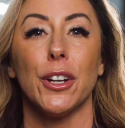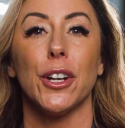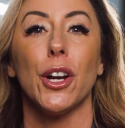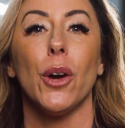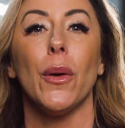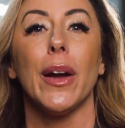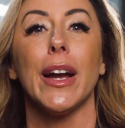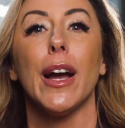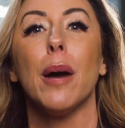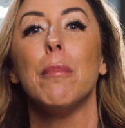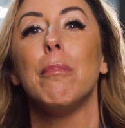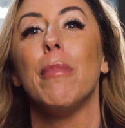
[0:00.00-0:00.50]
are
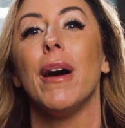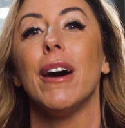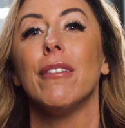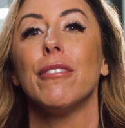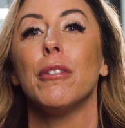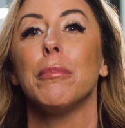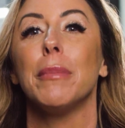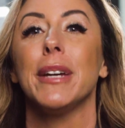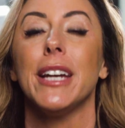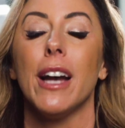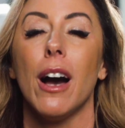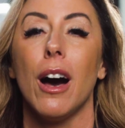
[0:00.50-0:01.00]
going above
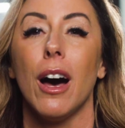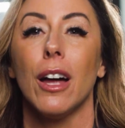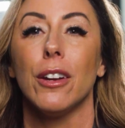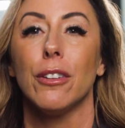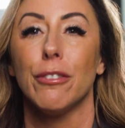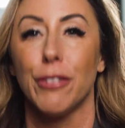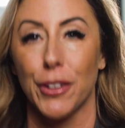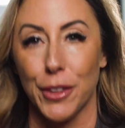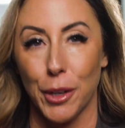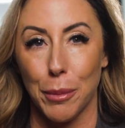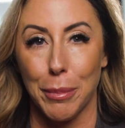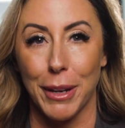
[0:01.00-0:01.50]
and beyond
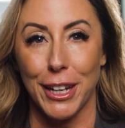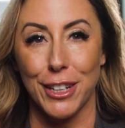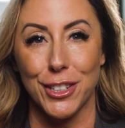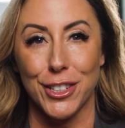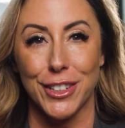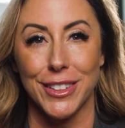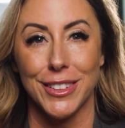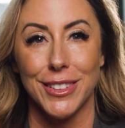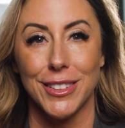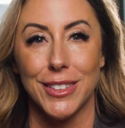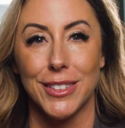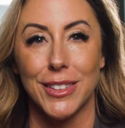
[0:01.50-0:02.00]
for their
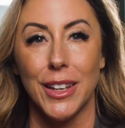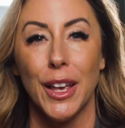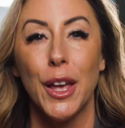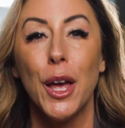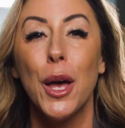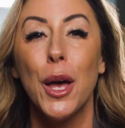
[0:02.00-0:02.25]
patients.